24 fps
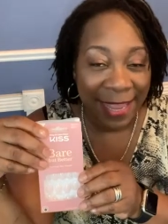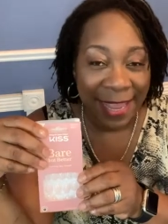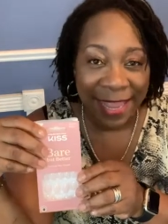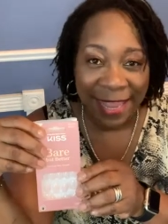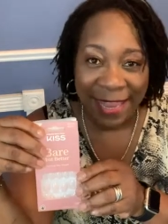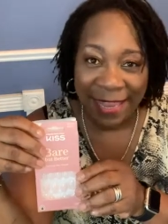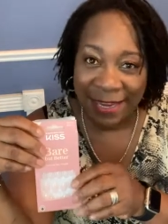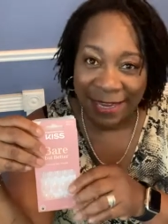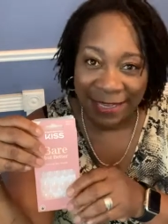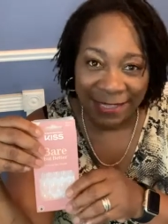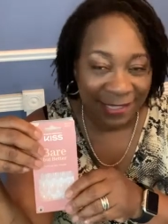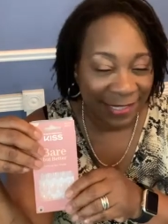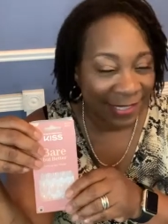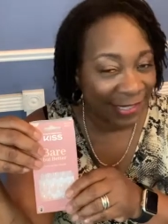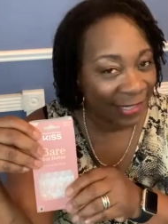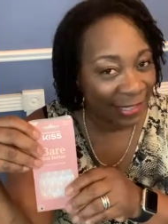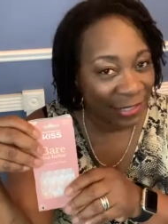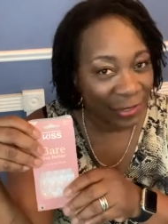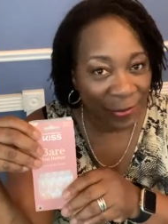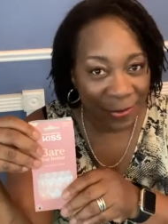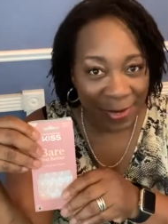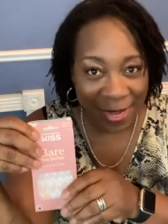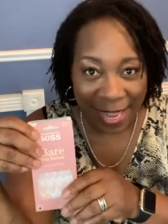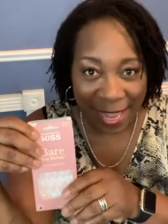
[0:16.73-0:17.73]
and I just
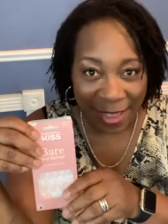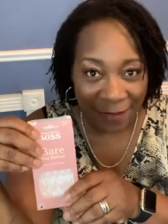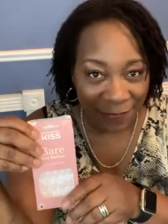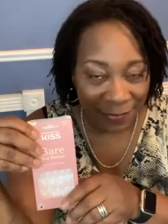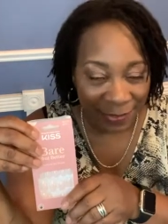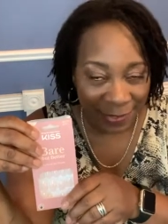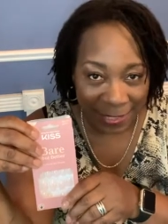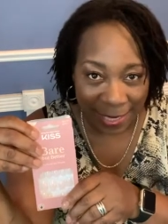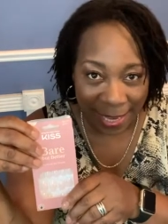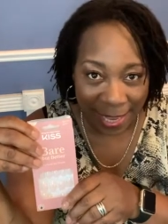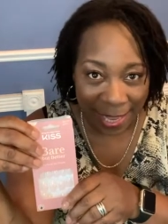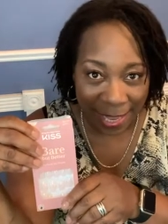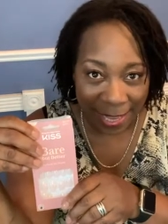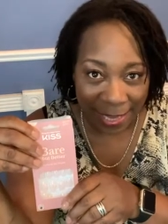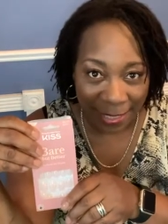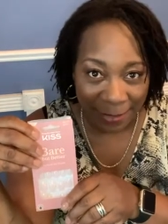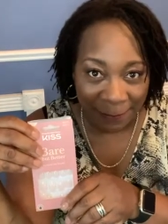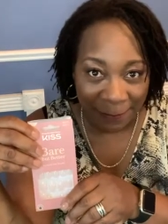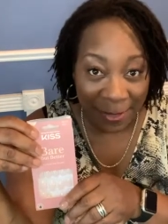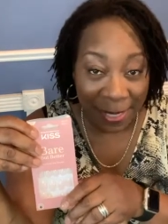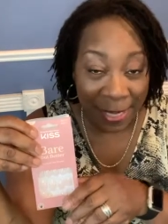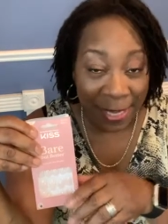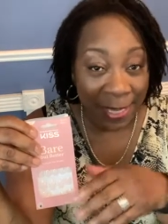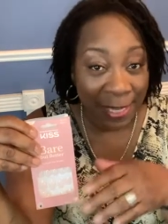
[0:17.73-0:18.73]
don't have time,
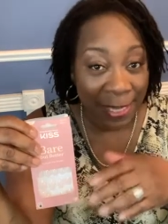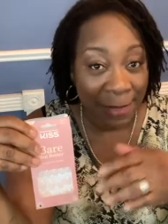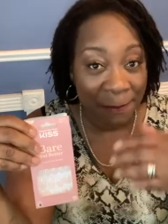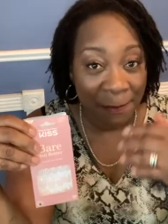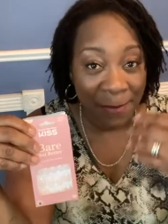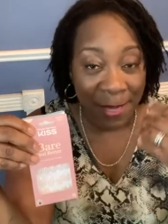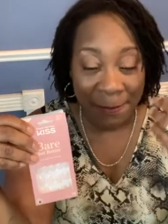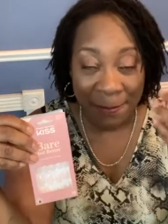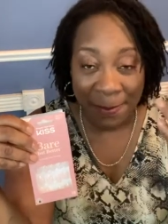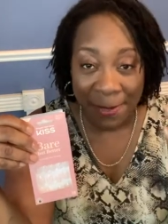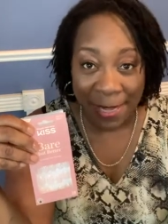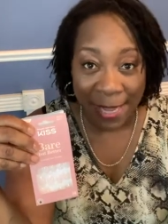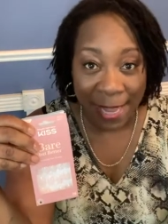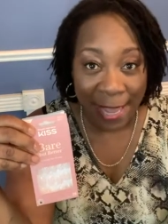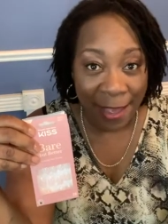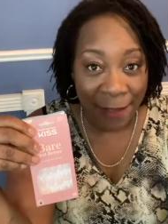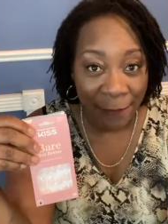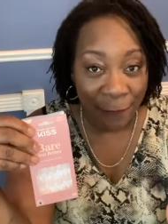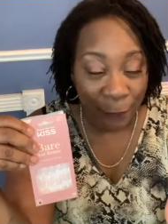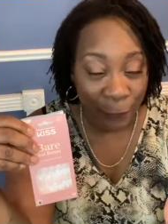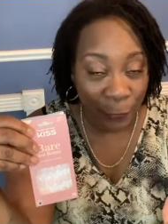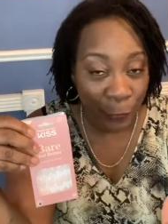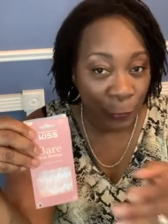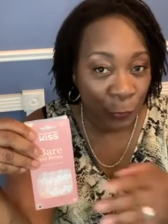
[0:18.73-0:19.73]
and maybe I
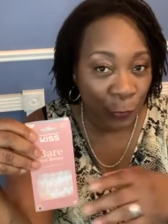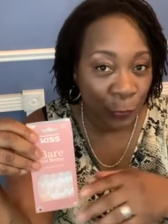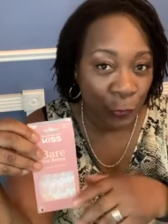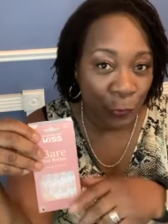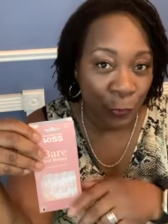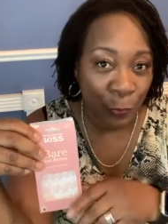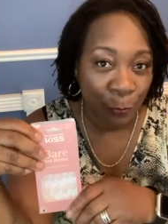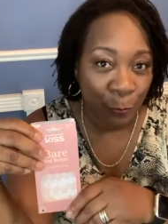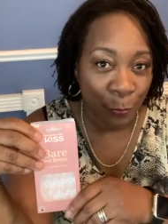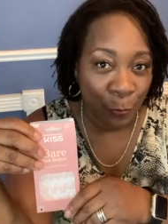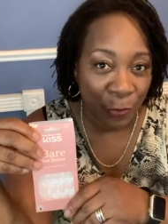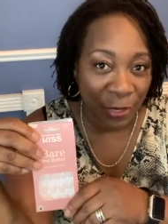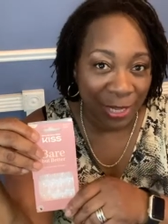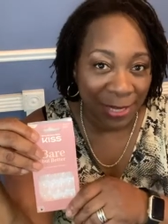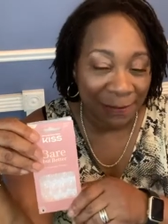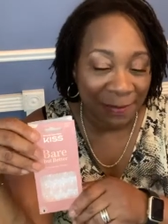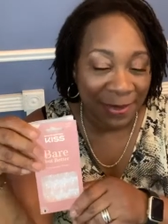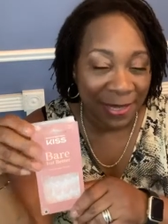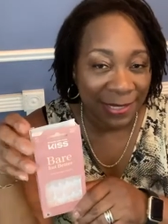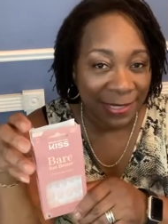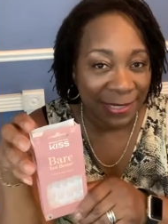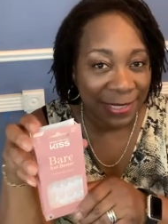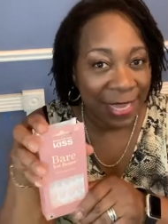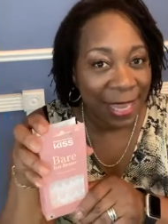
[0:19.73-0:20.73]
have future
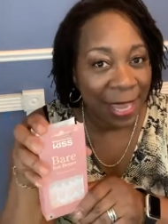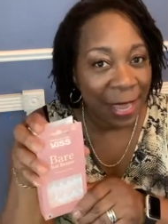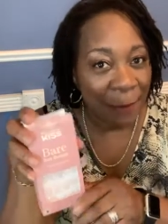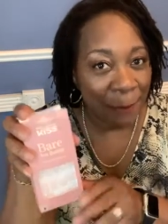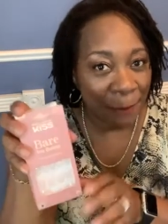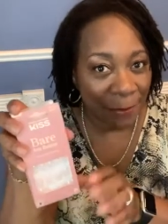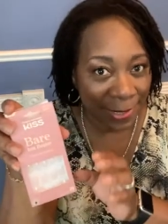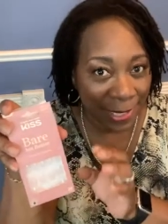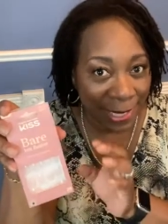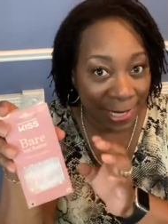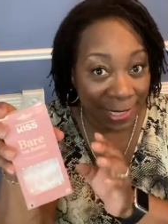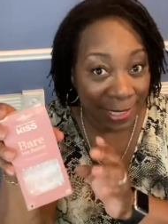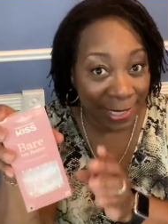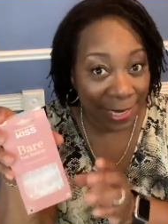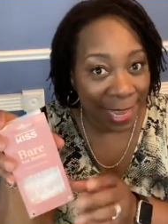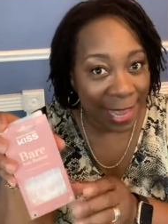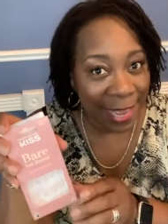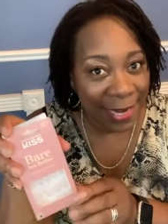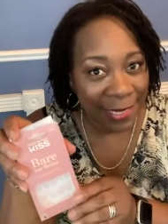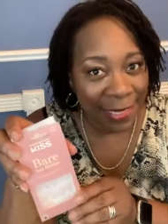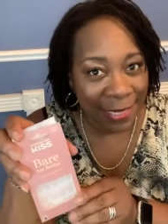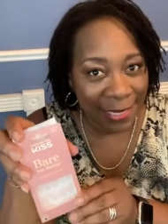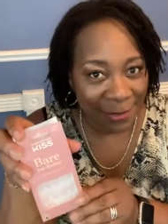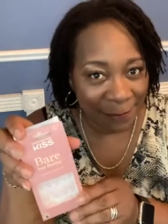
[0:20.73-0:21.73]
appointments, but I
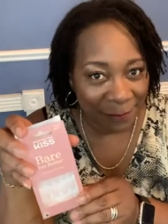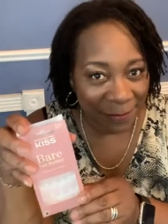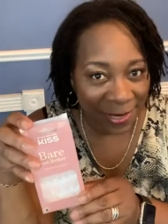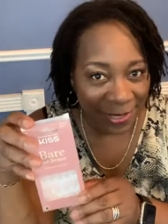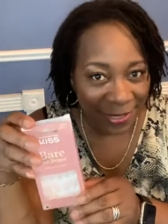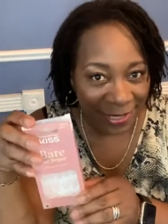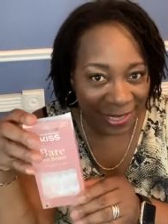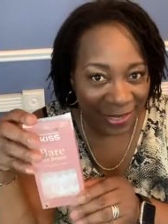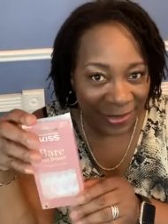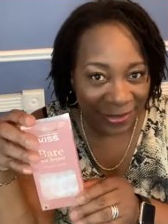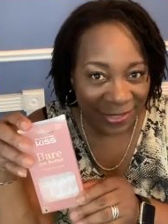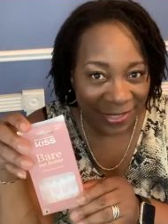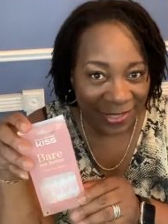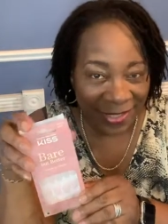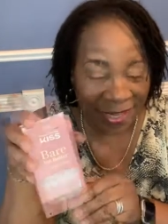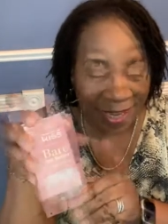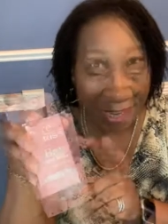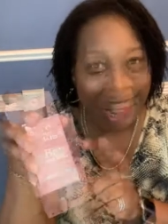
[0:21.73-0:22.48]
gotta get my nails done.